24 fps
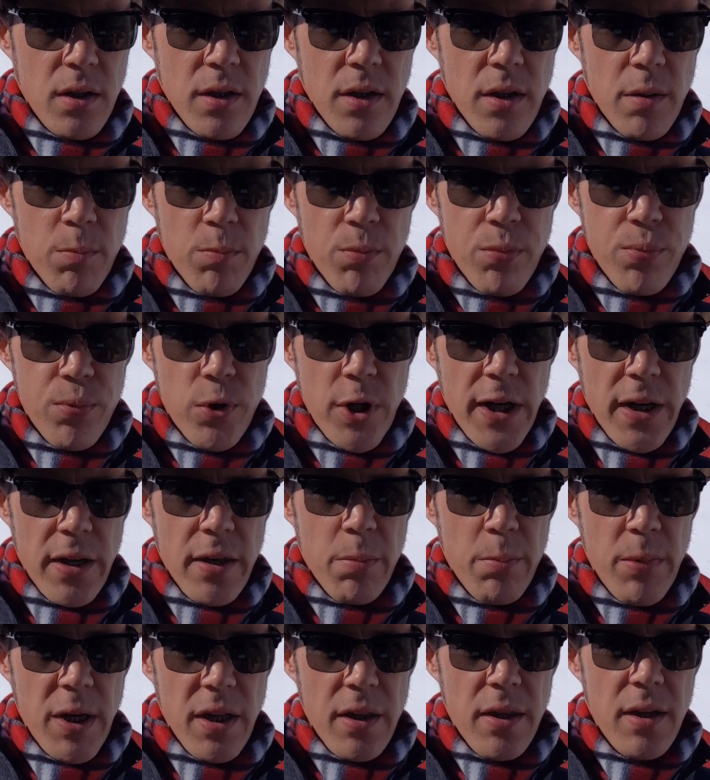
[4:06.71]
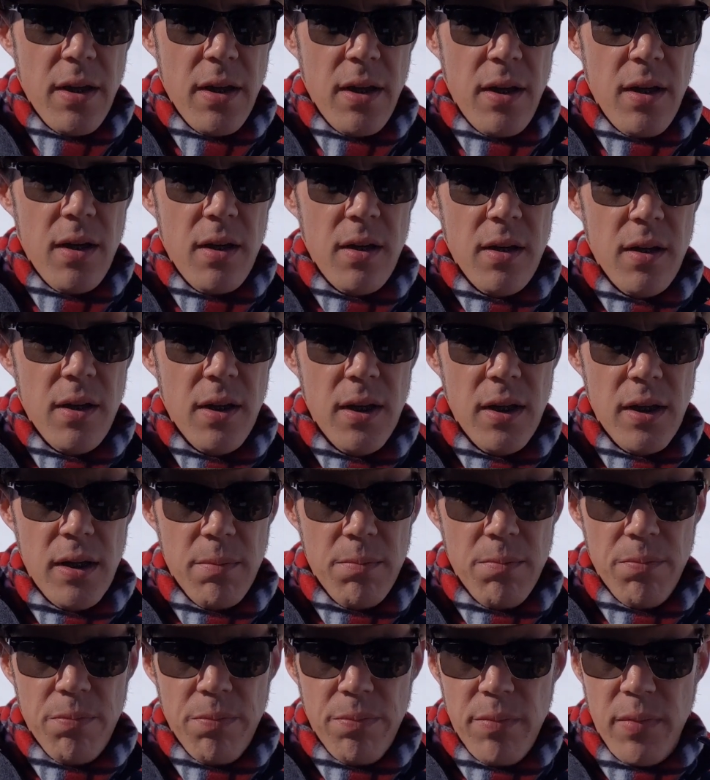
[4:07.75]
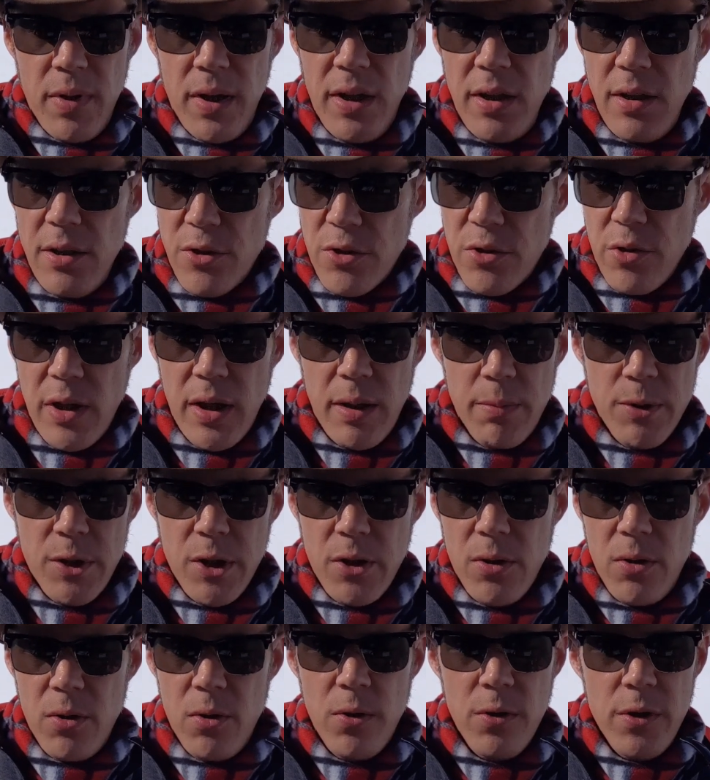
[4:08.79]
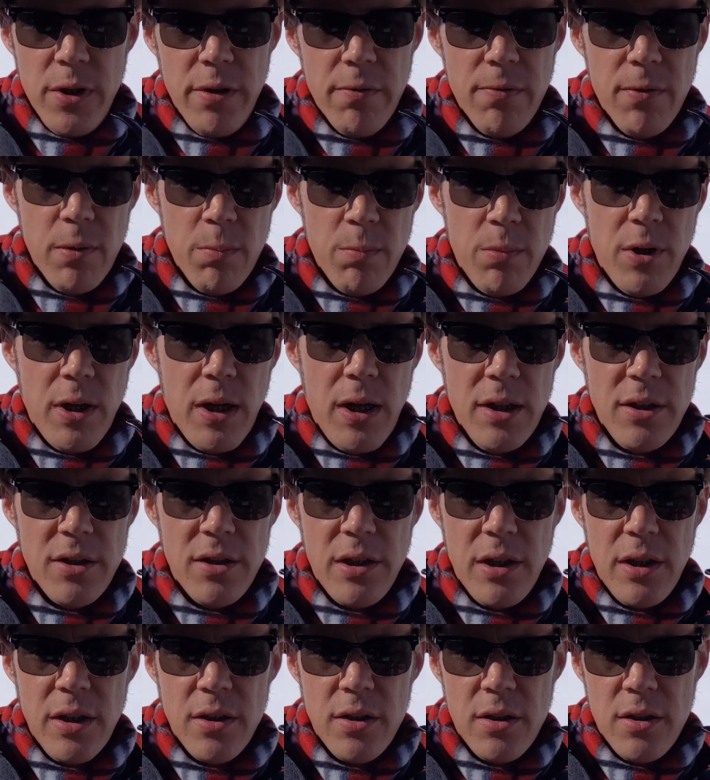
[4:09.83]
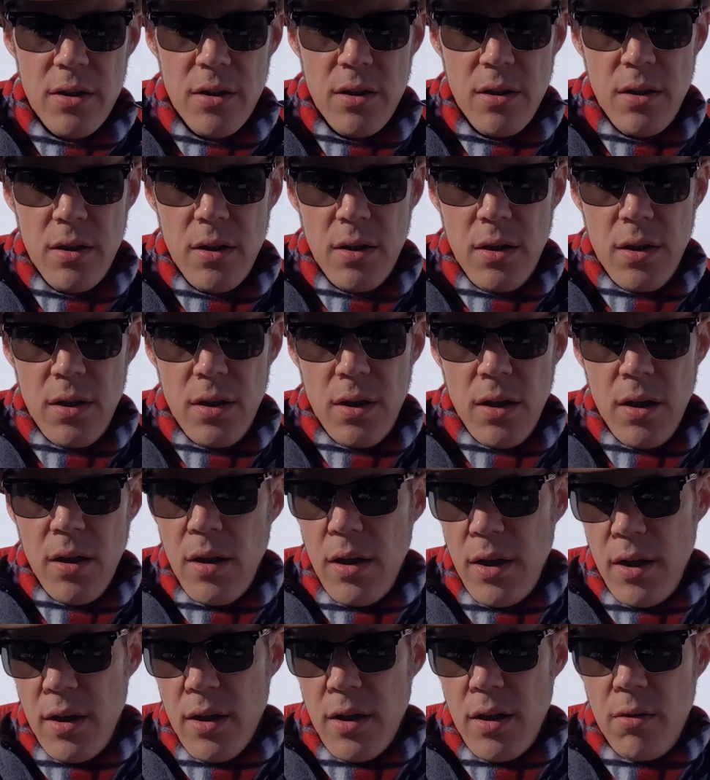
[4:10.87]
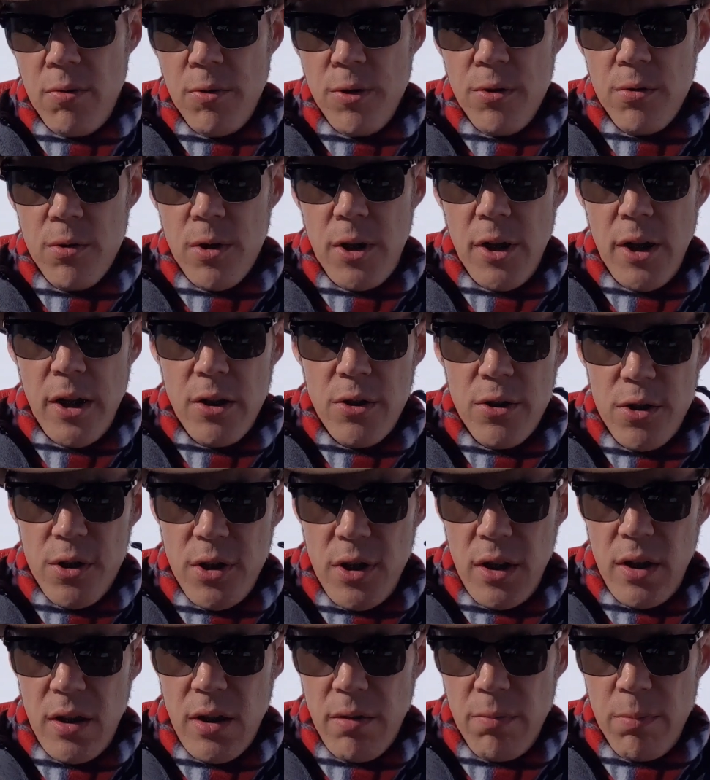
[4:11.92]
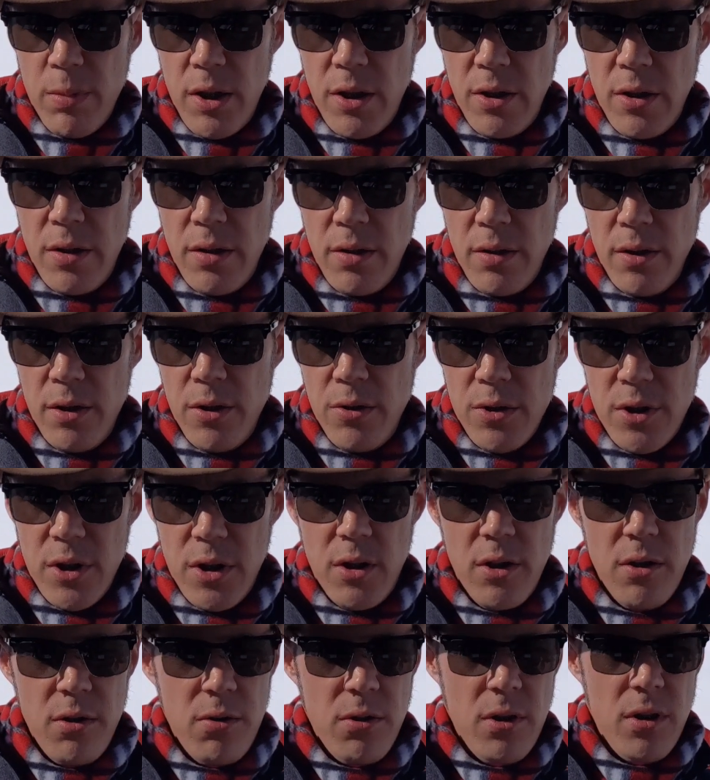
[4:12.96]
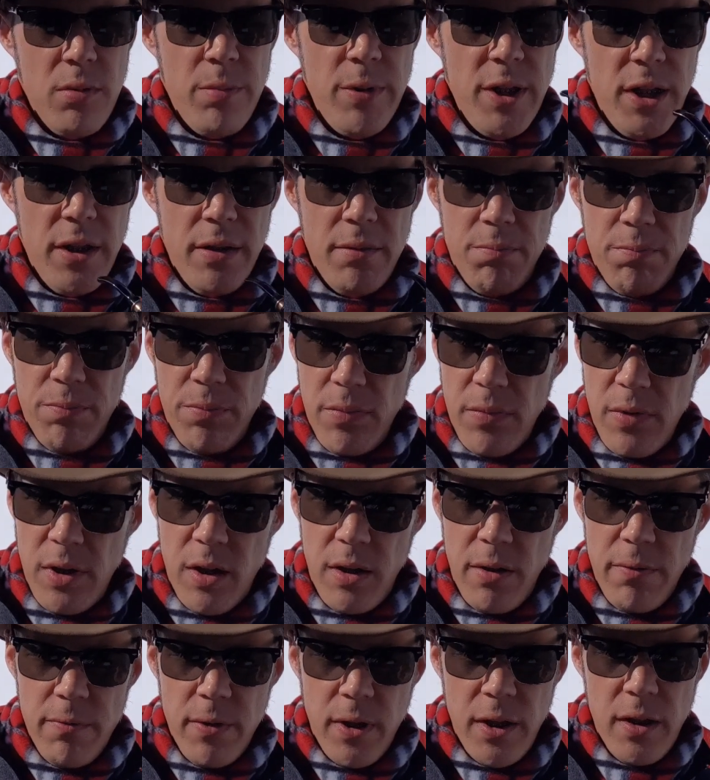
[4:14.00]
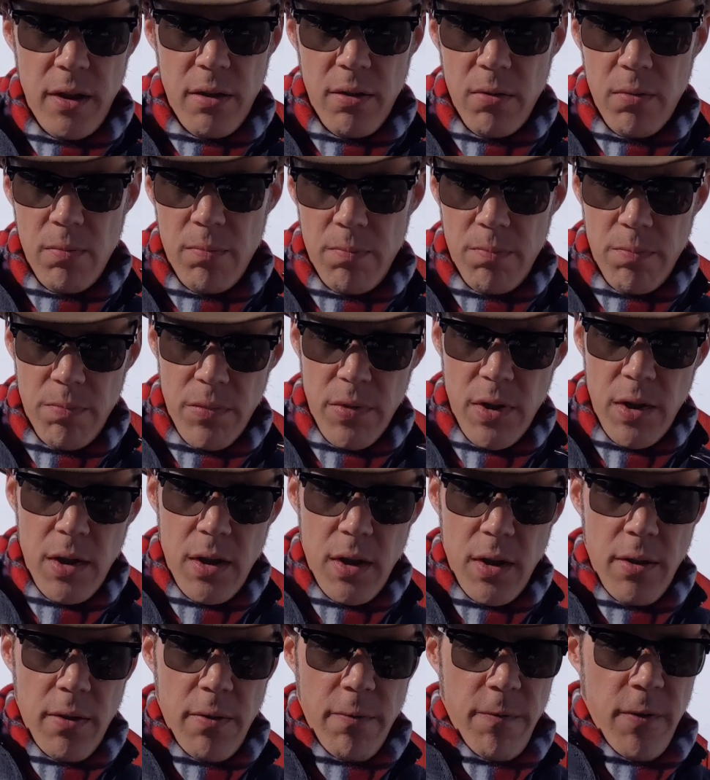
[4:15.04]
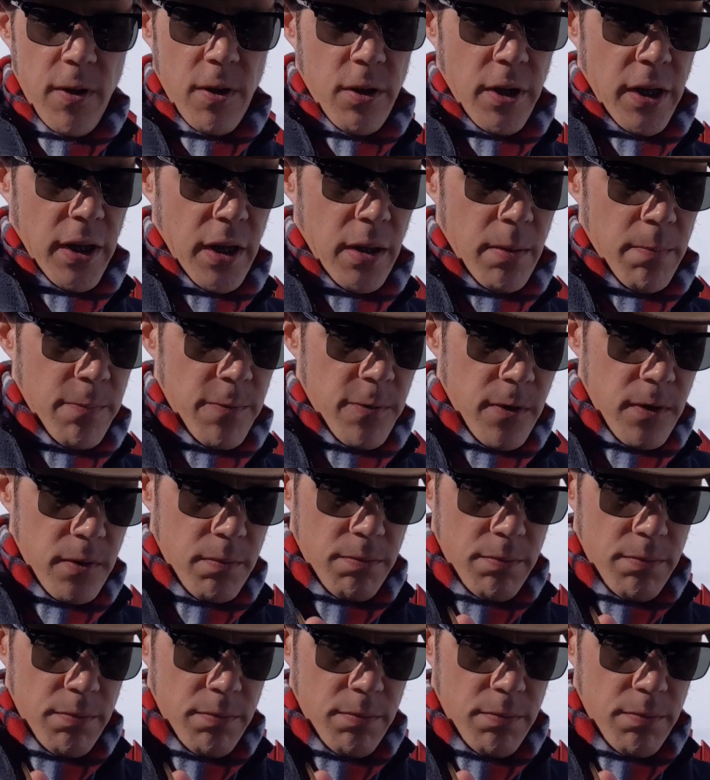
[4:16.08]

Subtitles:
the breath method. He describes a whole different process, and I thought it was really interesting. I've been using it a little bit. I find it fairly helpful.